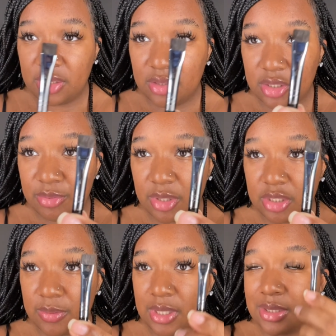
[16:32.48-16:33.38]
use this brush
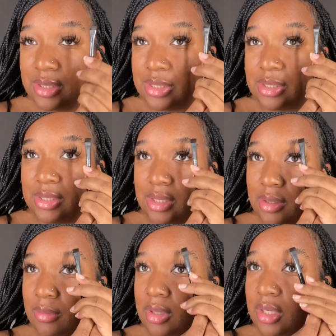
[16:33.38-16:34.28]
because it's
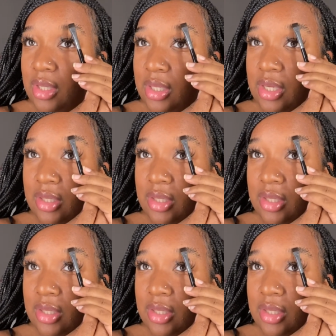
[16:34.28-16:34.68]
literally